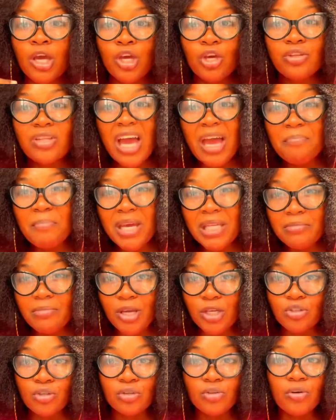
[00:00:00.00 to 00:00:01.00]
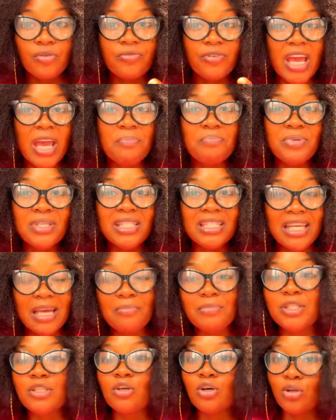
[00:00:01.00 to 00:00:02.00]
You know, I made mention of
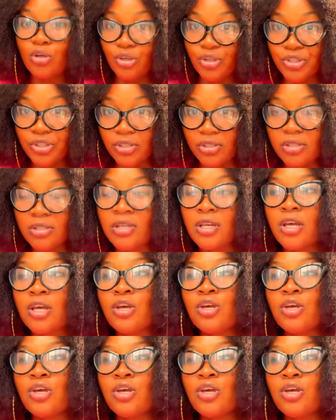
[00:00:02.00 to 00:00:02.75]
epidemiologist.